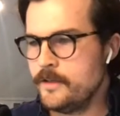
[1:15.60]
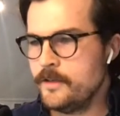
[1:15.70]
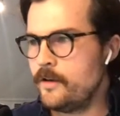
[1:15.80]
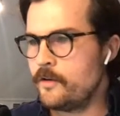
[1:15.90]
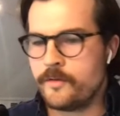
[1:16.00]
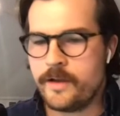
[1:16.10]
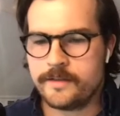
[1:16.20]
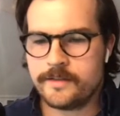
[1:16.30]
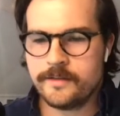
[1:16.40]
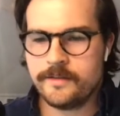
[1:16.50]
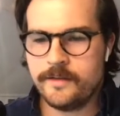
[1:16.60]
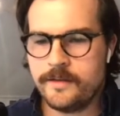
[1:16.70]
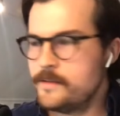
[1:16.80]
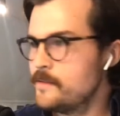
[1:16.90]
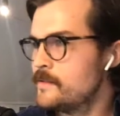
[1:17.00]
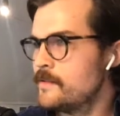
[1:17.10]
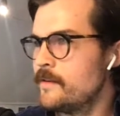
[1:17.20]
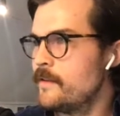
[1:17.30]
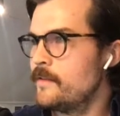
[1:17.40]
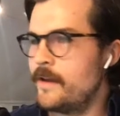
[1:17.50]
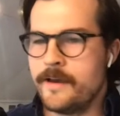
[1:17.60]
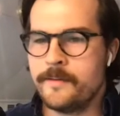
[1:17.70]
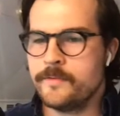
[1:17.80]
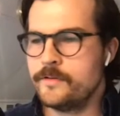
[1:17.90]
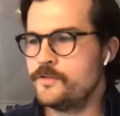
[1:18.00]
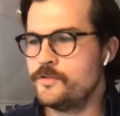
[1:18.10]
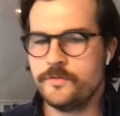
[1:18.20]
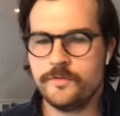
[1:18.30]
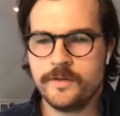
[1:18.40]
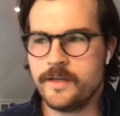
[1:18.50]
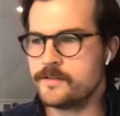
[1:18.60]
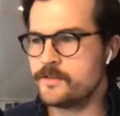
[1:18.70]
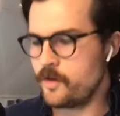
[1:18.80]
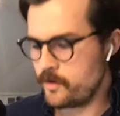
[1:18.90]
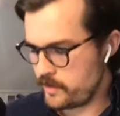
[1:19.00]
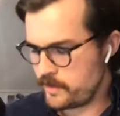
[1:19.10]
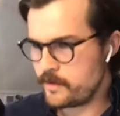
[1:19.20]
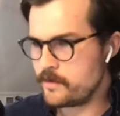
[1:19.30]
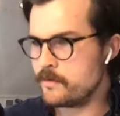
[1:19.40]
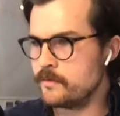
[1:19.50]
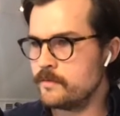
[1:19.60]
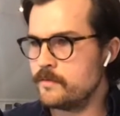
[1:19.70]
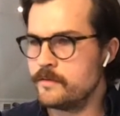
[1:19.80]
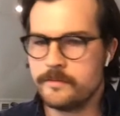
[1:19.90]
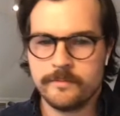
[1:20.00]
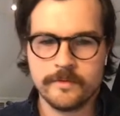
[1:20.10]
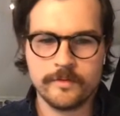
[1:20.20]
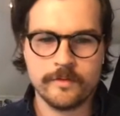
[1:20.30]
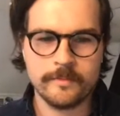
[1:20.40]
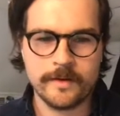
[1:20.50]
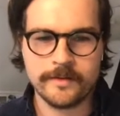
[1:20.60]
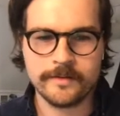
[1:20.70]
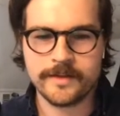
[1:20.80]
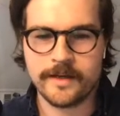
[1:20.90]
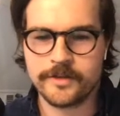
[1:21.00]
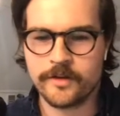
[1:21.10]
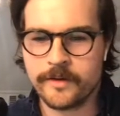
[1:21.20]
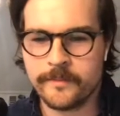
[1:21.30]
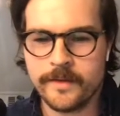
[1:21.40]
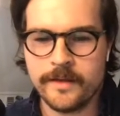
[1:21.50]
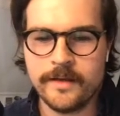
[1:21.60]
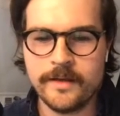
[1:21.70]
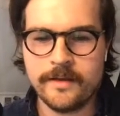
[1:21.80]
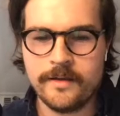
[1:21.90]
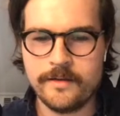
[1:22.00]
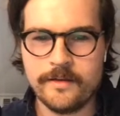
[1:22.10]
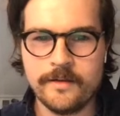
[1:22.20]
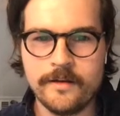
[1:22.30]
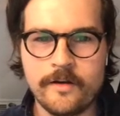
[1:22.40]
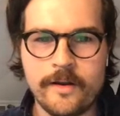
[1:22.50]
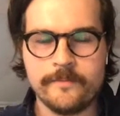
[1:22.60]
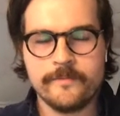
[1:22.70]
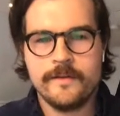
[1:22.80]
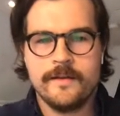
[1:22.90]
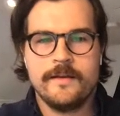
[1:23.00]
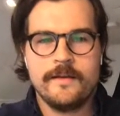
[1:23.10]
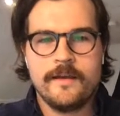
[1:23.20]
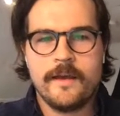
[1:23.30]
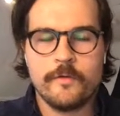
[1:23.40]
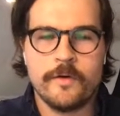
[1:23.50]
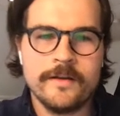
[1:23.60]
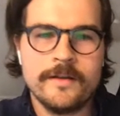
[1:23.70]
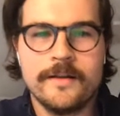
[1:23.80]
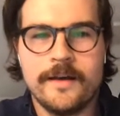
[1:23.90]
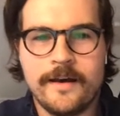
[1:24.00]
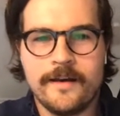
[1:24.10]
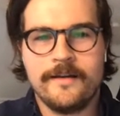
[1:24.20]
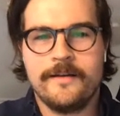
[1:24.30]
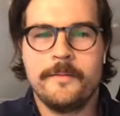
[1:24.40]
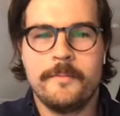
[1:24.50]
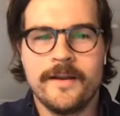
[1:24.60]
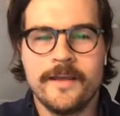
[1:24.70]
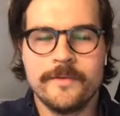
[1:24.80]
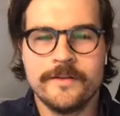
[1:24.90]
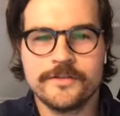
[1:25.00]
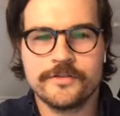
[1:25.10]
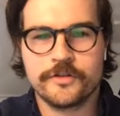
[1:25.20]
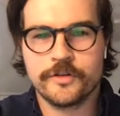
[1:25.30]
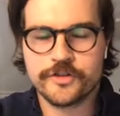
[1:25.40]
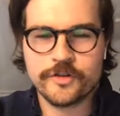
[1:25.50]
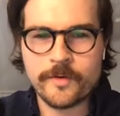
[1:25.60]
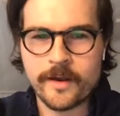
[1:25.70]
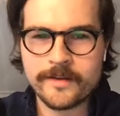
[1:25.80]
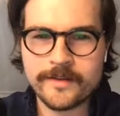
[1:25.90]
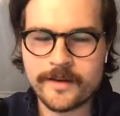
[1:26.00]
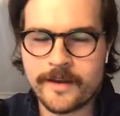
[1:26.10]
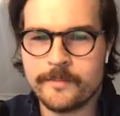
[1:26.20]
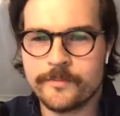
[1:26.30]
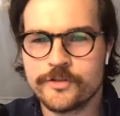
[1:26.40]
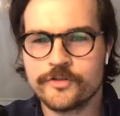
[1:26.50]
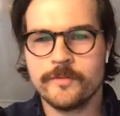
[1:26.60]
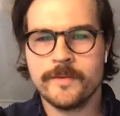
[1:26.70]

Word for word: All right, it is time to get started here. Cool, my slides are going. All right, hey everyone. Uh, my name is Christian Bryant, and I am streaming